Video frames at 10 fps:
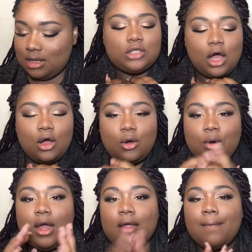
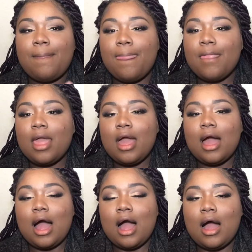So
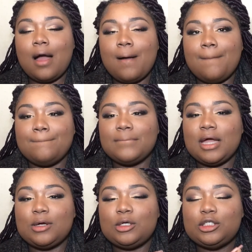I'm
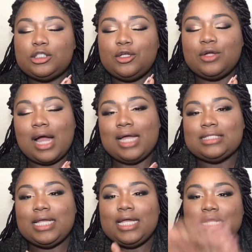gonna show you
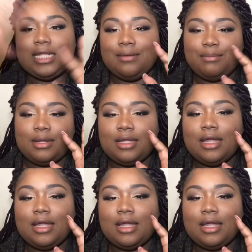guys a clip,